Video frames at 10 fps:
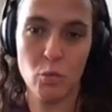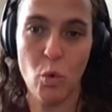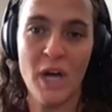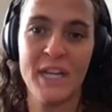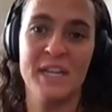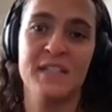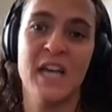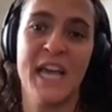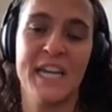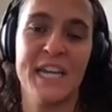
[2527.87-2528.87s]
One is
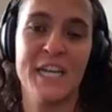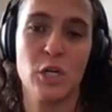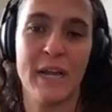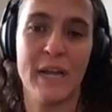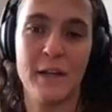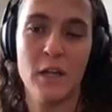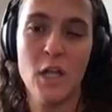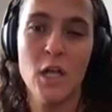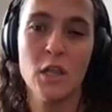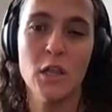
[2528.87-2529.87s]
I could integrate
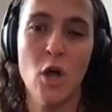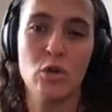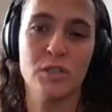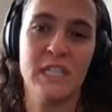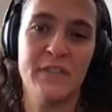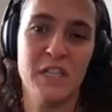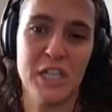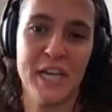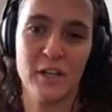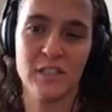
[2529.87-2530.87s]
local T V
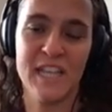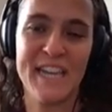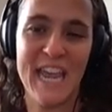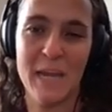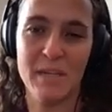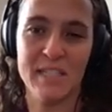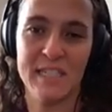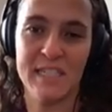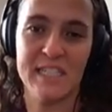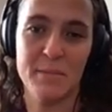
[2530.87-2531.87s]
channels like A B
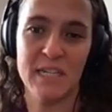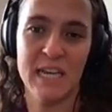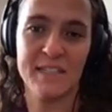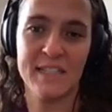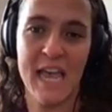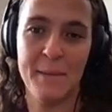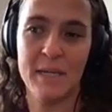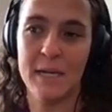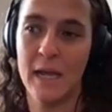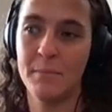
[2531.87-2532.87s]
C, C B S, N
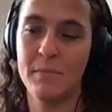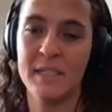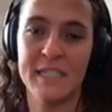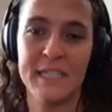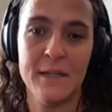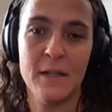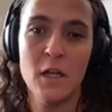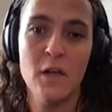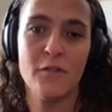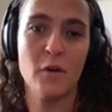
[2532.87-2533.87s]
B C,
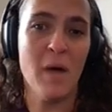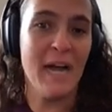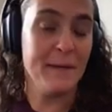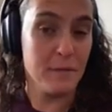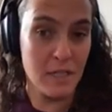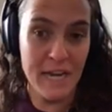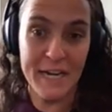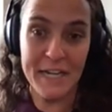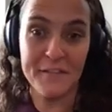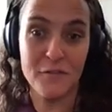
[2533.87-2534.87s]
for my
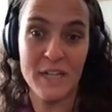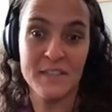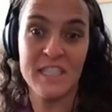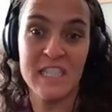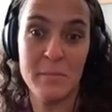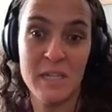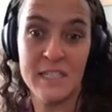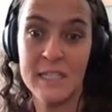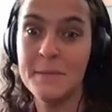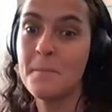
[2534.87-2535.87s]
Canadian friends, C B
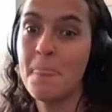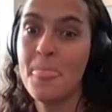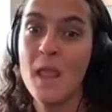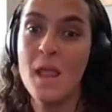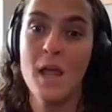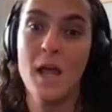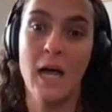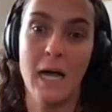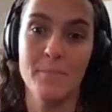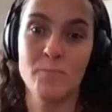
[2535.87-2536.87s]
C.
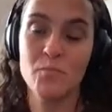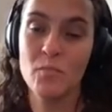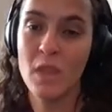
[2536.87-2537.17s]
Um,